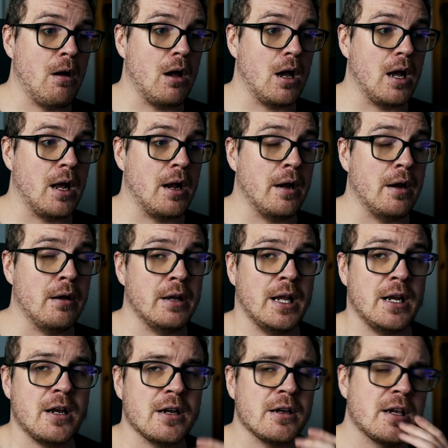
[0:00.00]
And
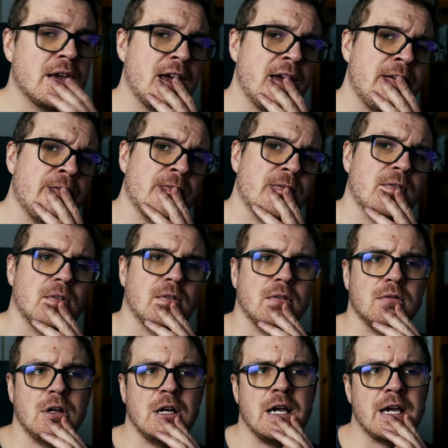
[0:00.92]
then I
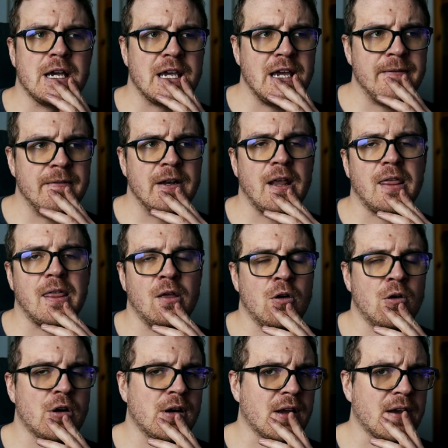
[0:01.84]
gave it a
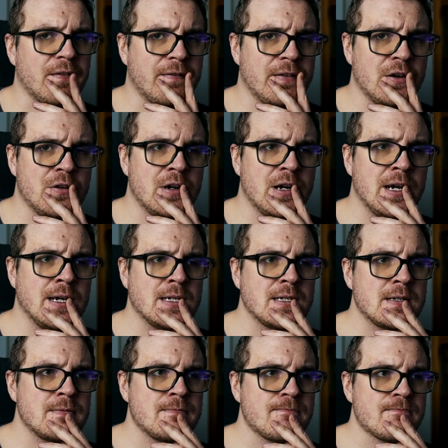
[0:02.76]
thought like a few
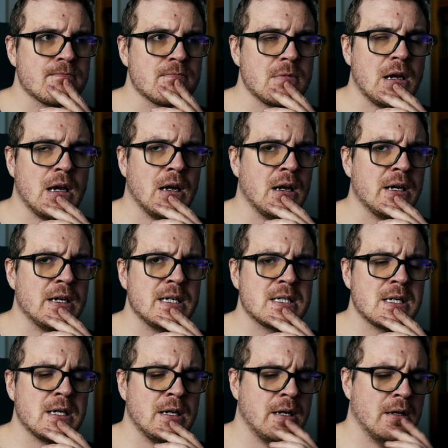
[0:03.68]
days, and I
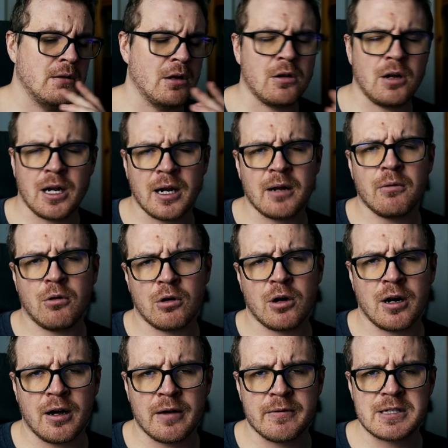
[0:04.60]
decided,
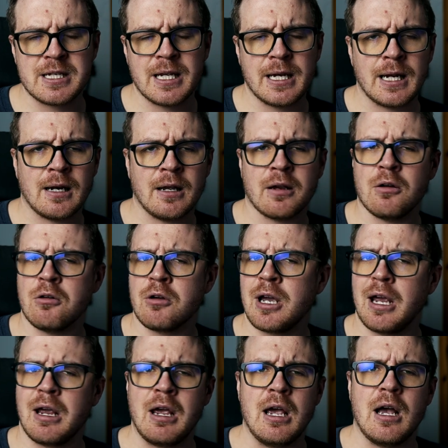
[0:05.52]
or I was thinking like,
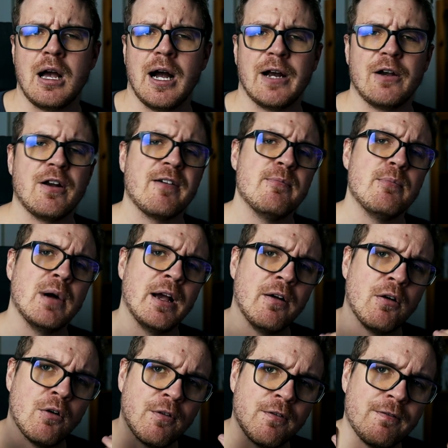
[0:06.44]
okay, I don't have
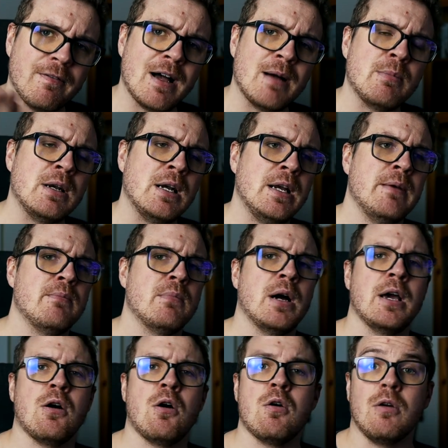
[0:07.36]
my own family,
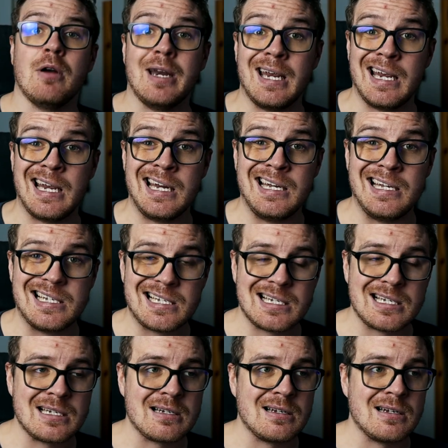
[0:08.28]
my own
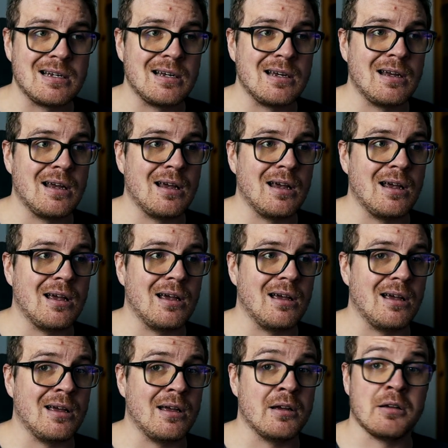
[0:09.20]
kids,
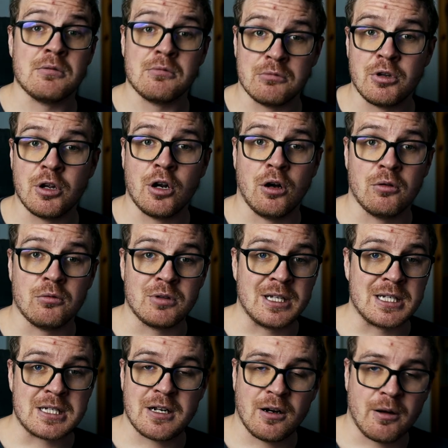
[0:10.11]

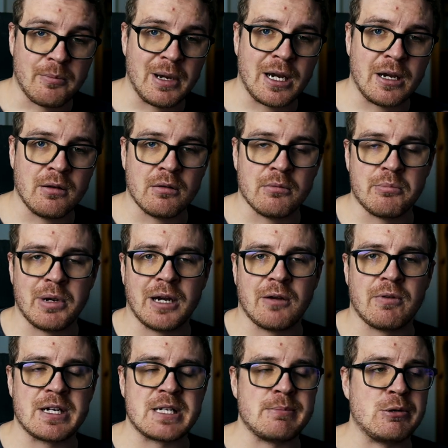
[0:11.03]
these kind of
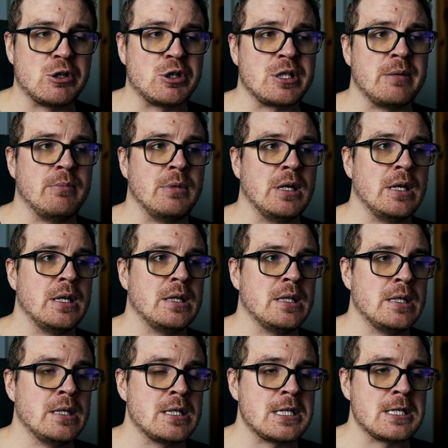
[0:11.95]
big
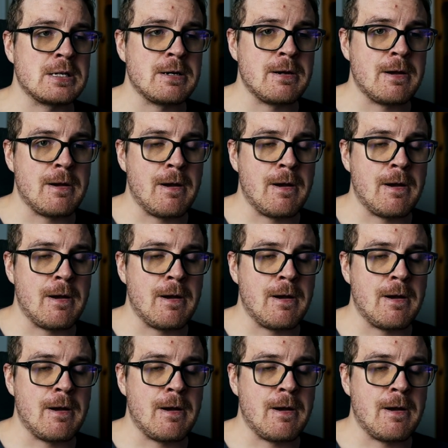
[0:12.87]
responsibilities,